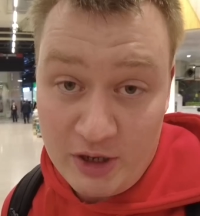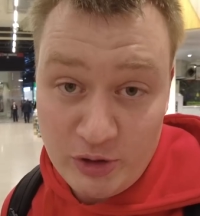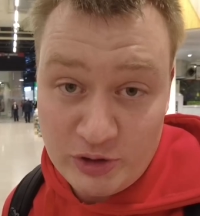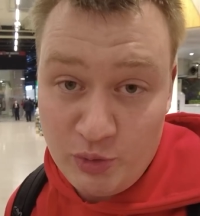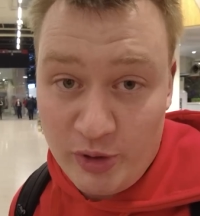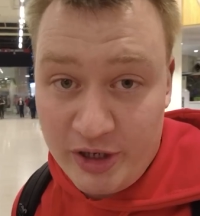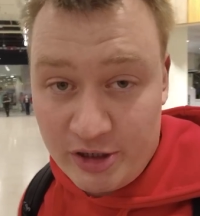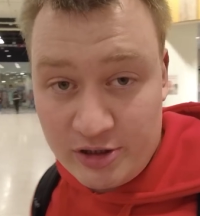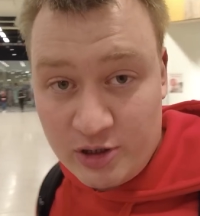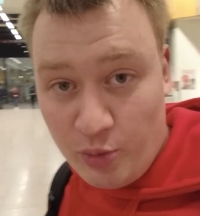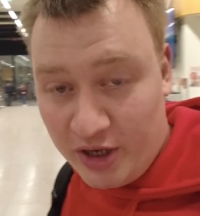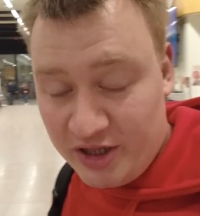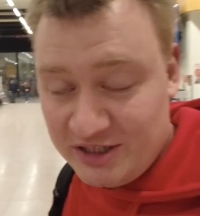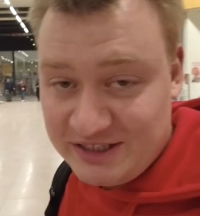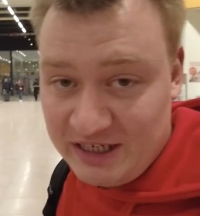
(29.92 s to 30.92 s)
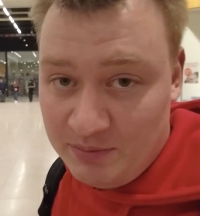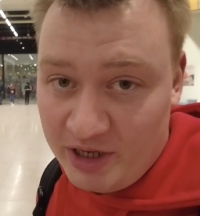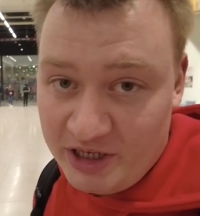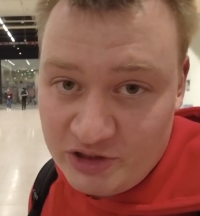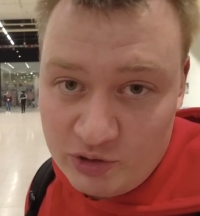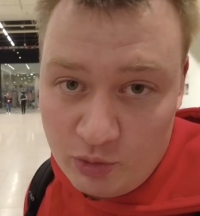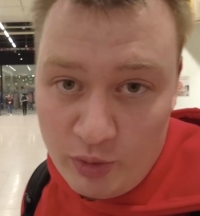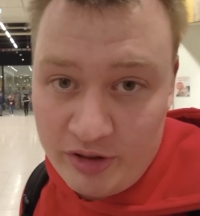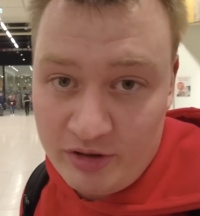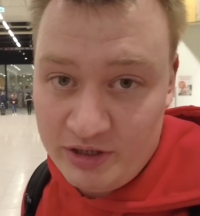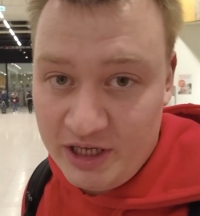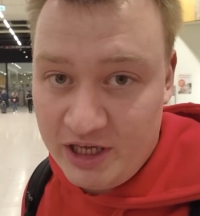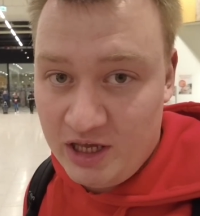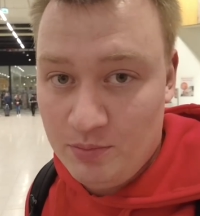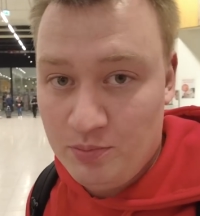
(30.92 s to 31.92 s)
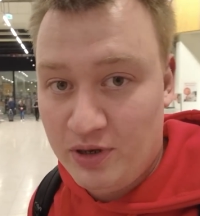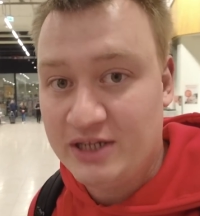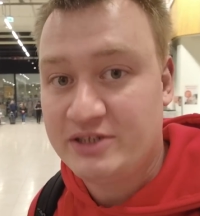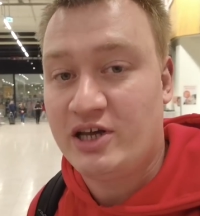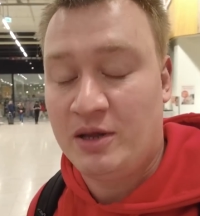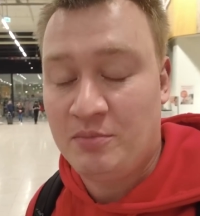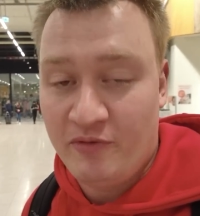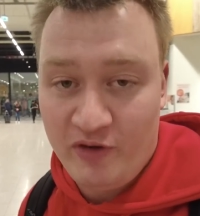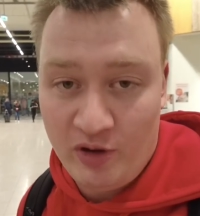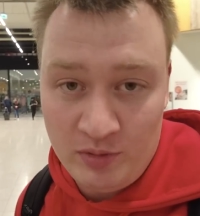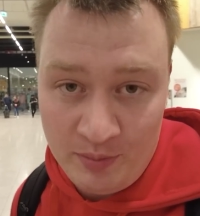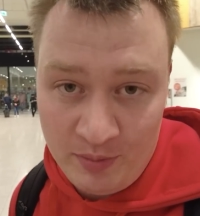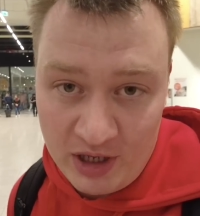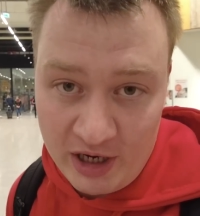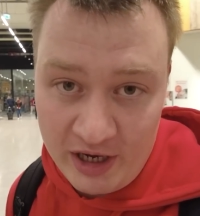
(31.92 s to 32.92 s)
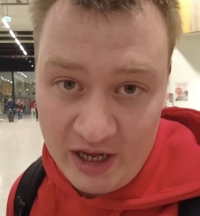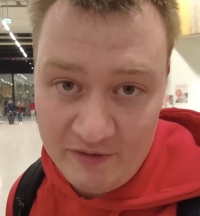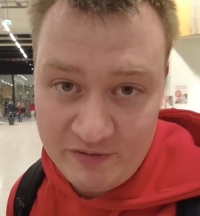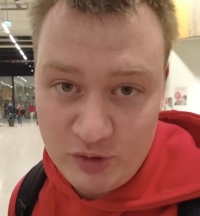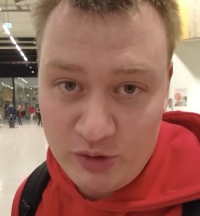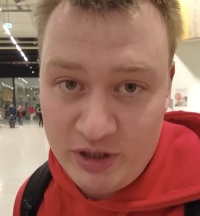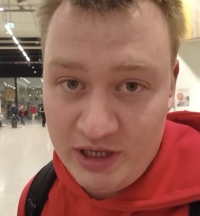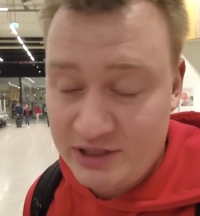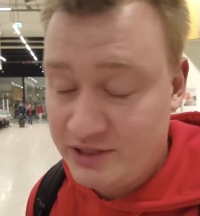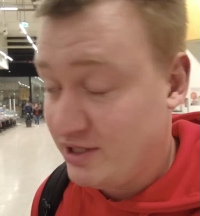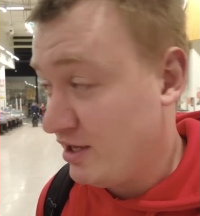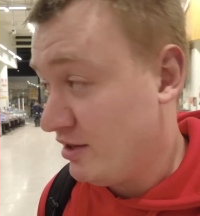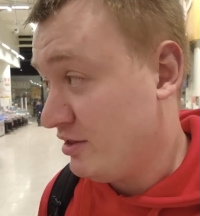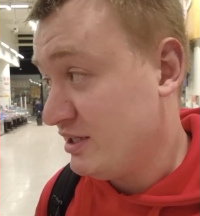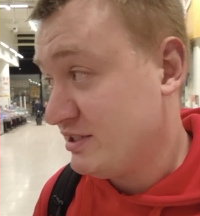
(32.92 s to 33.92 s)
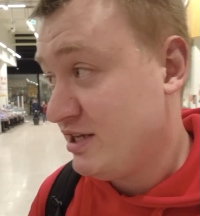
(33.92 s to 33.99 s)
because we are quite the same age with Nikki, but I'm a family man, I have 2 kids, and this